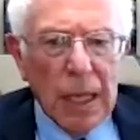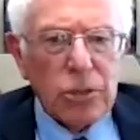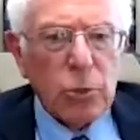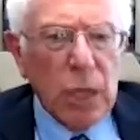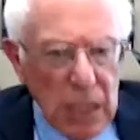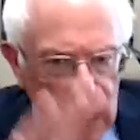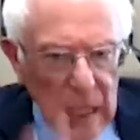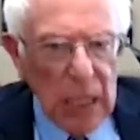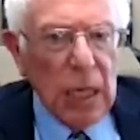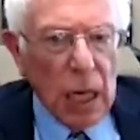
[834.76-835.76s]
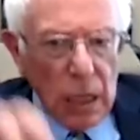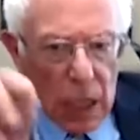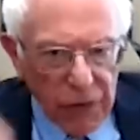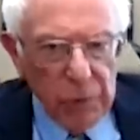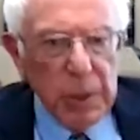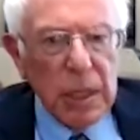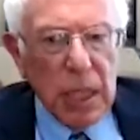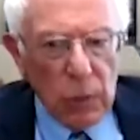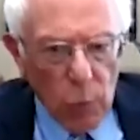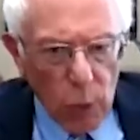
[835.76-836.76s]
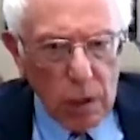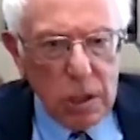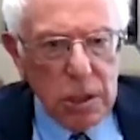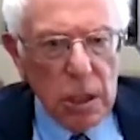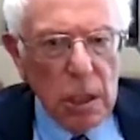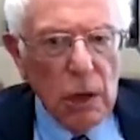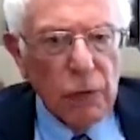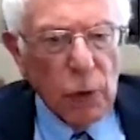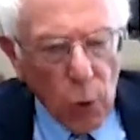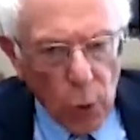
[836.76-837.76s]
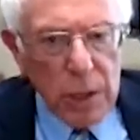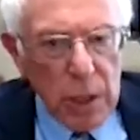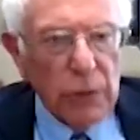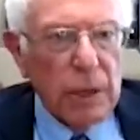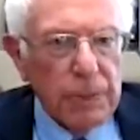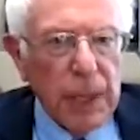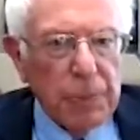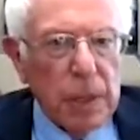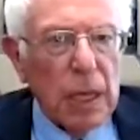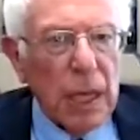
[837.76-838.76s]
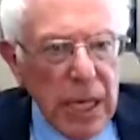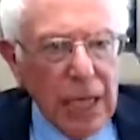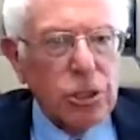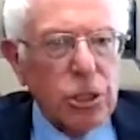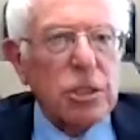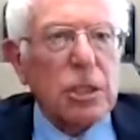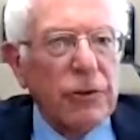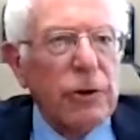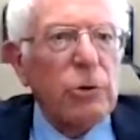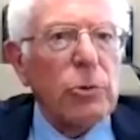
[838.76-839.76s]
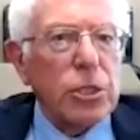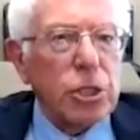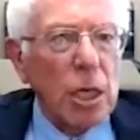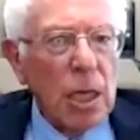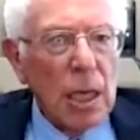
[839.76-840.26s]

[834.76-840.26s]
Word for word: is we need a government that works ordinary people and not just the very rich.